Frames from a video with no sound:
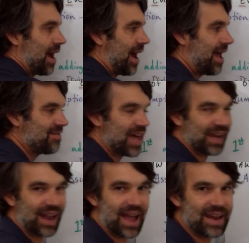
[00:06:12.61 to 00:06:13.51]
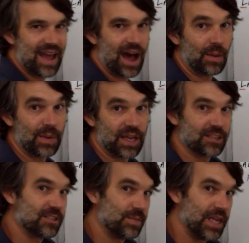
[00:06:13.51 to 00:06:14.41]
I have that lined out
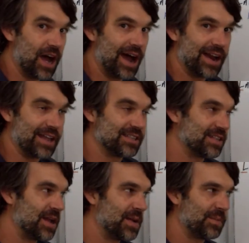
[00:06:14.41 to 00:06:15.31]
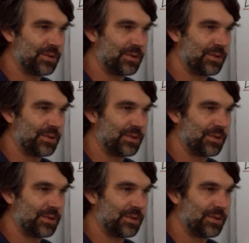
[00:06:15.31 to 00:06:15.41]
because to be honest,